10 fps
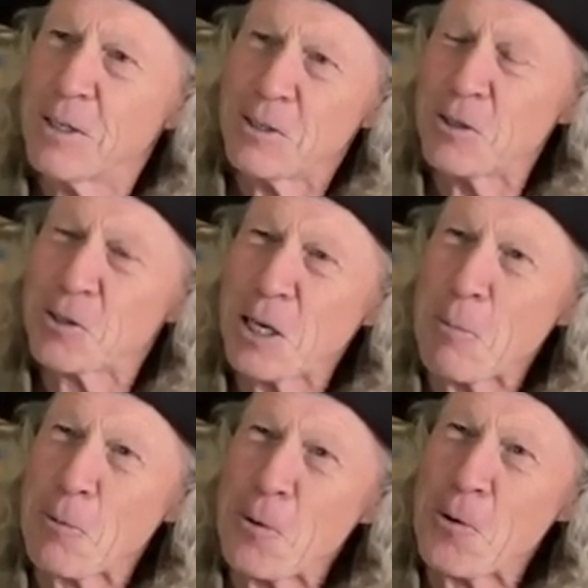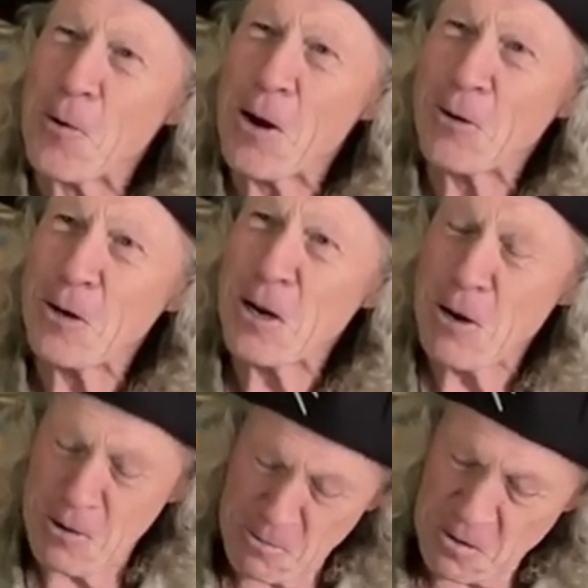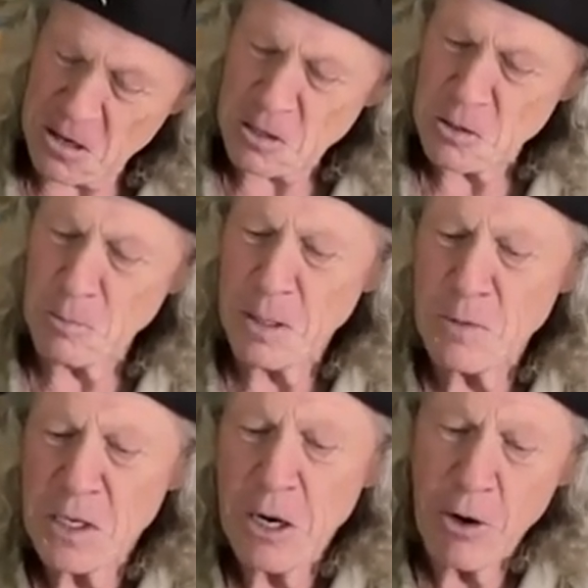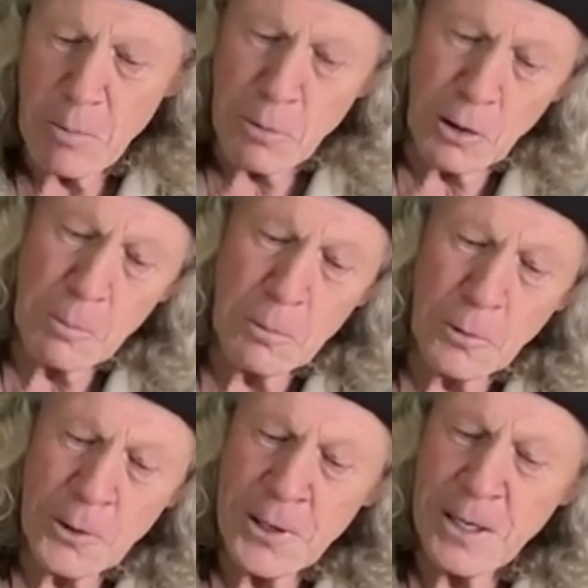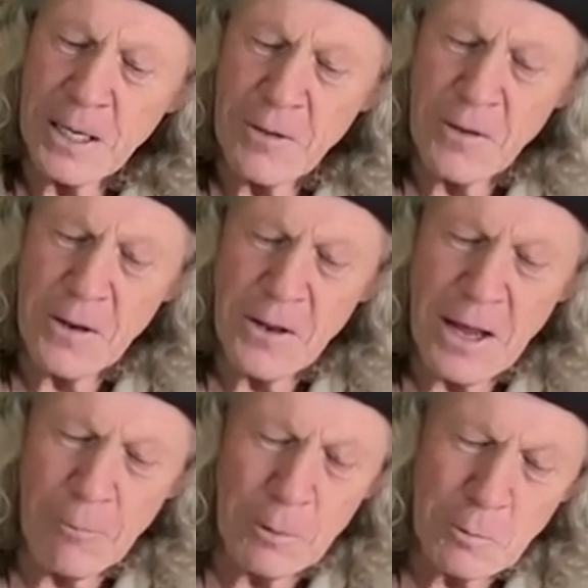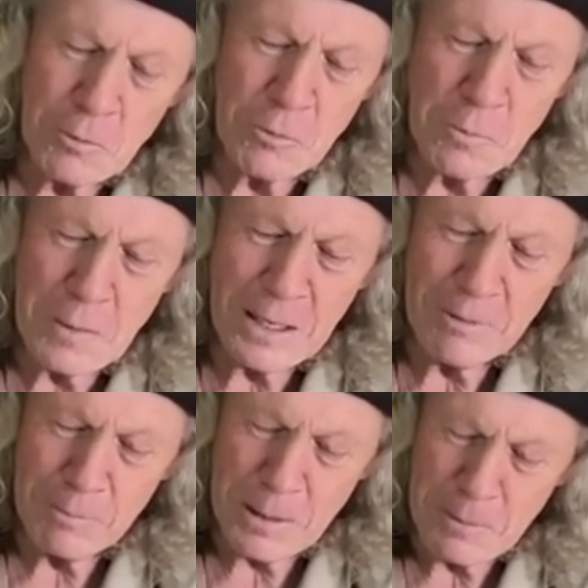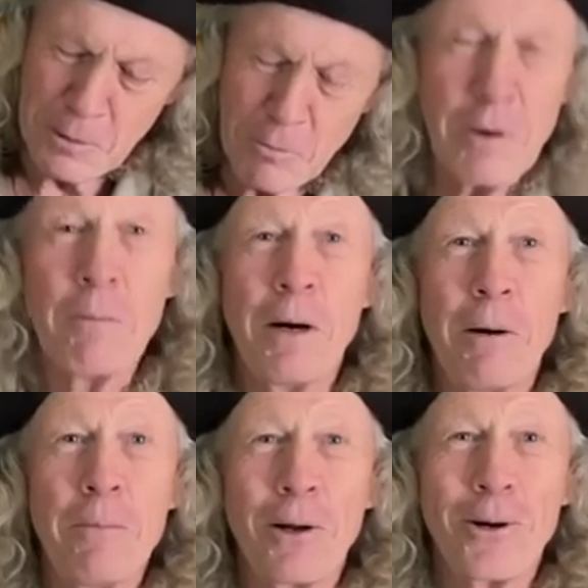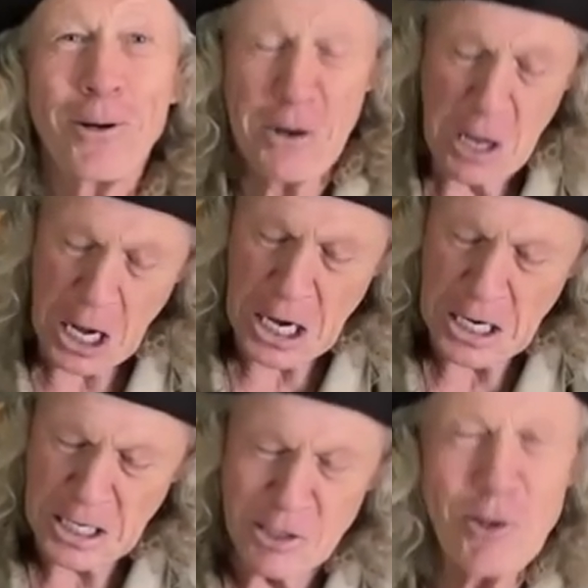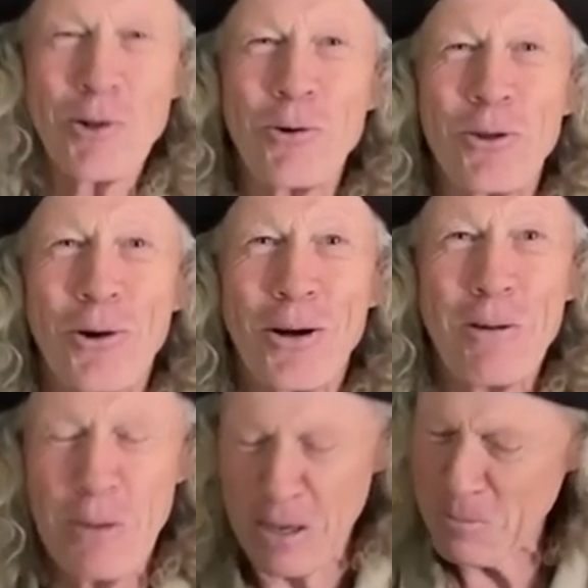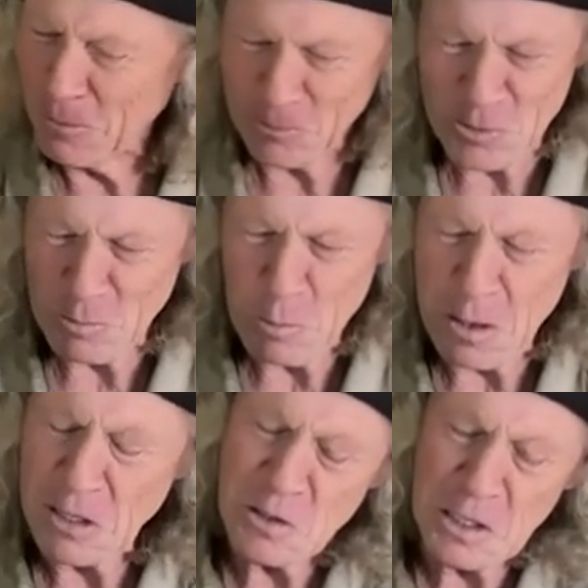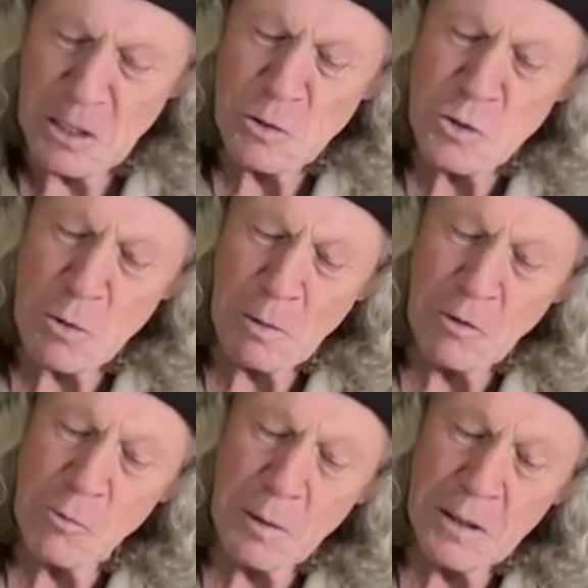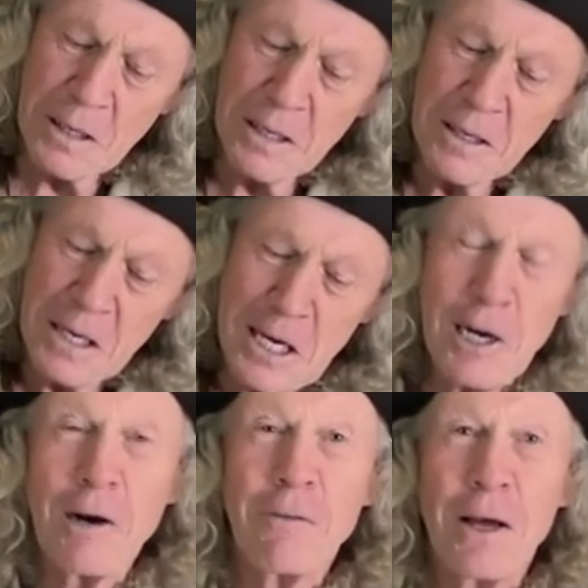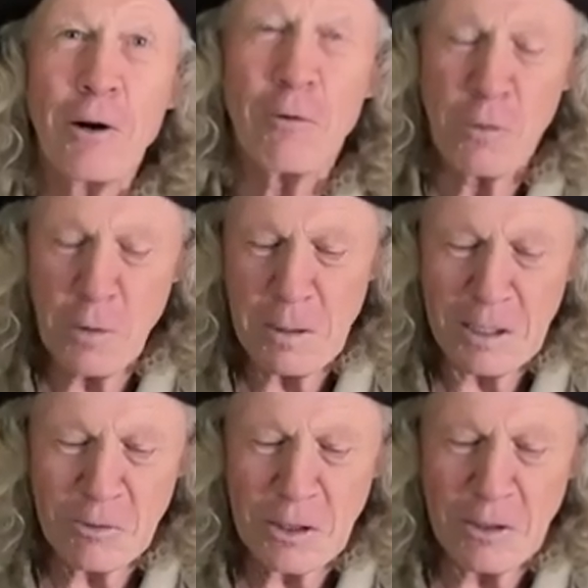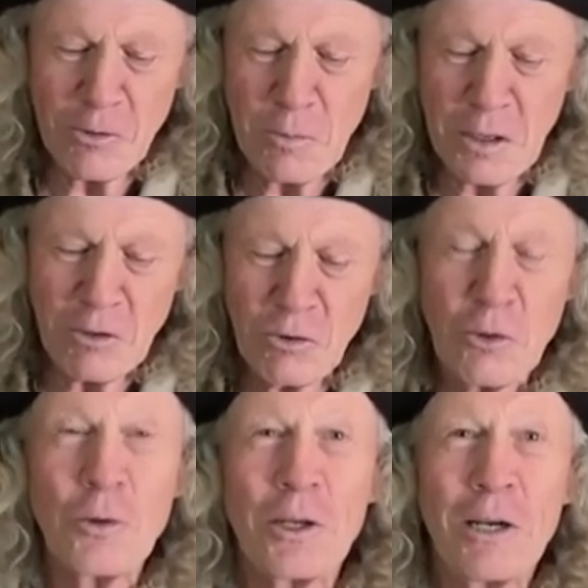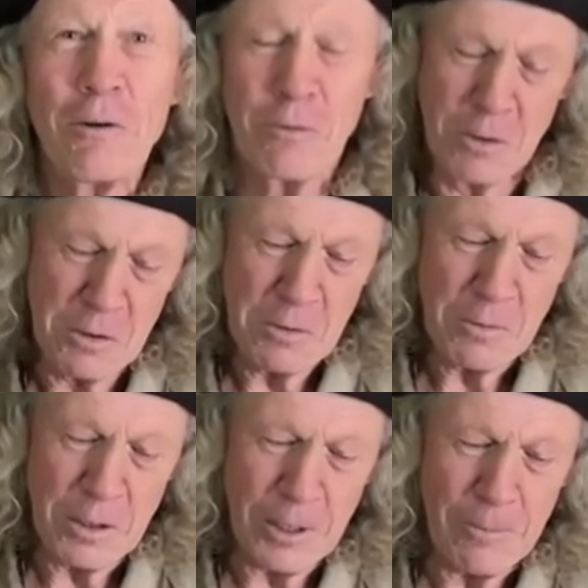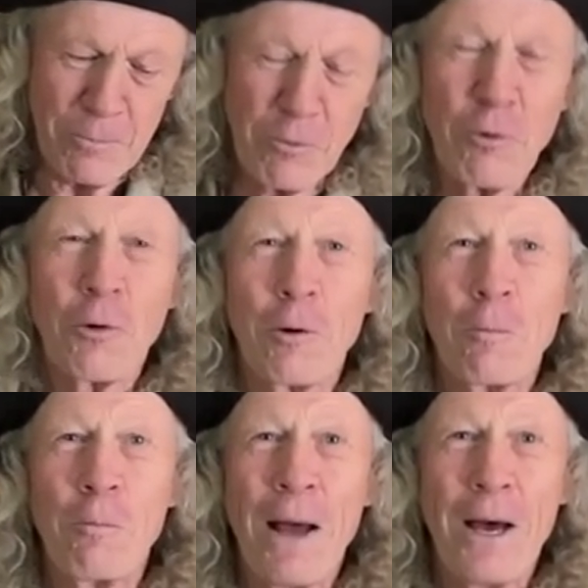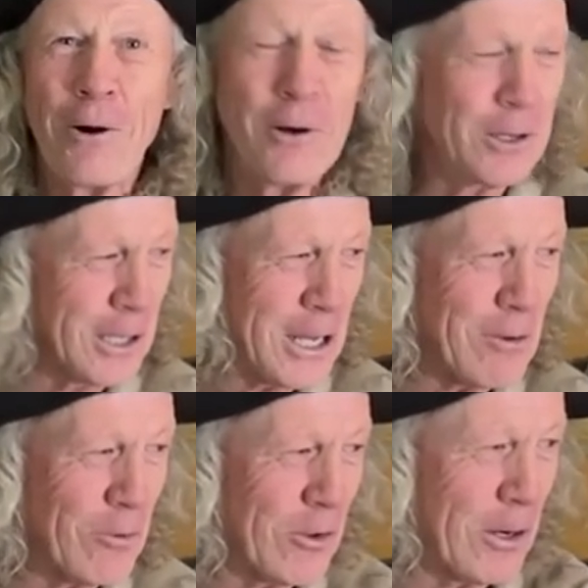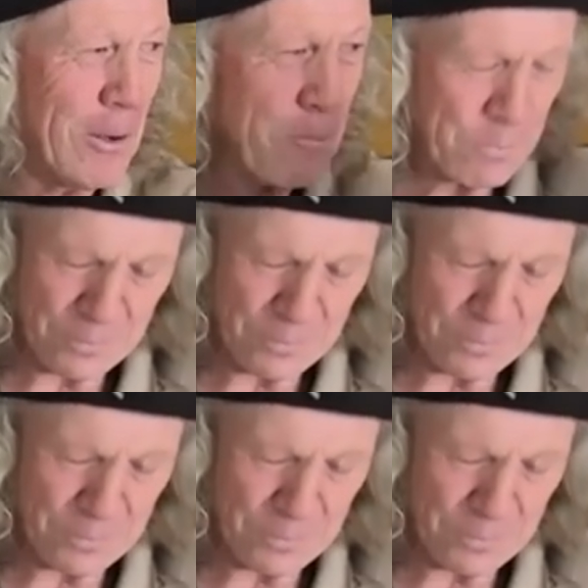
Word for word: just keep rooting around in here. Sometimes they carry a bullet board, and that one was made by my good friend Bob Miller, and he's a luthier. He, he builds some amazing instruments, but he carved that out for me, and it's got some nice tooling of um, floral pattern and leaves in it